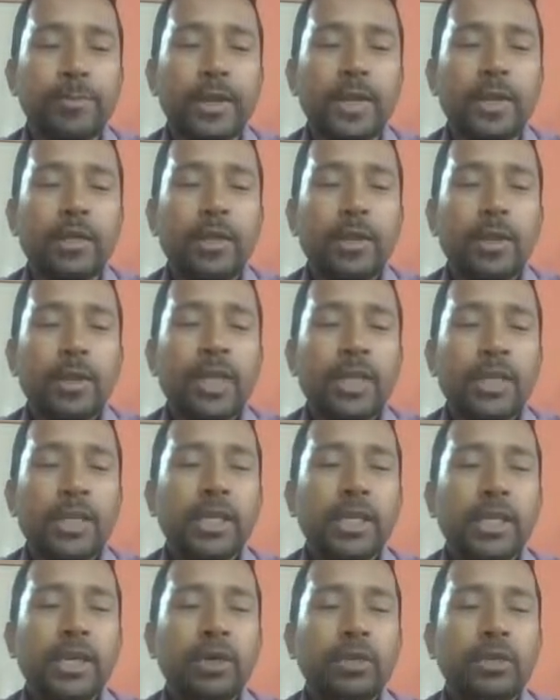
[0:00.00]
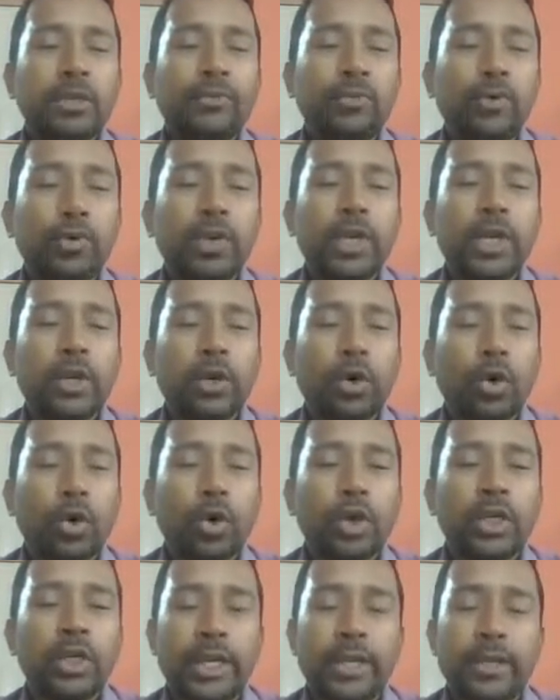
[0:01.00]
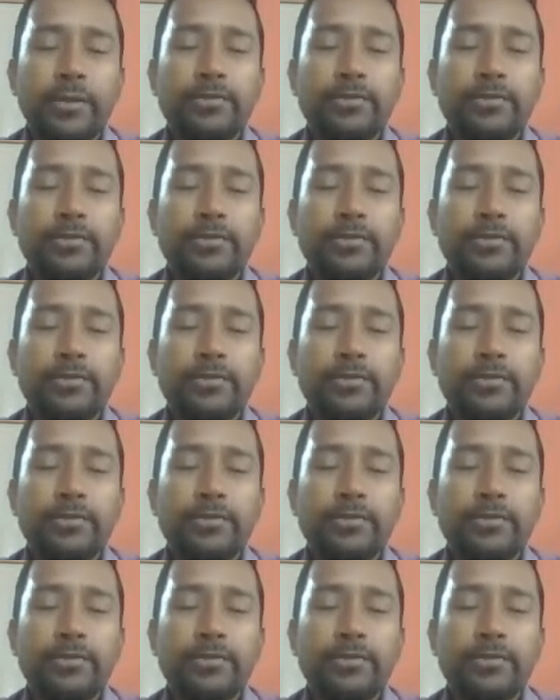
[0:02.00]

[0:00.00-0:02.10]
by clicking on the folder or drive.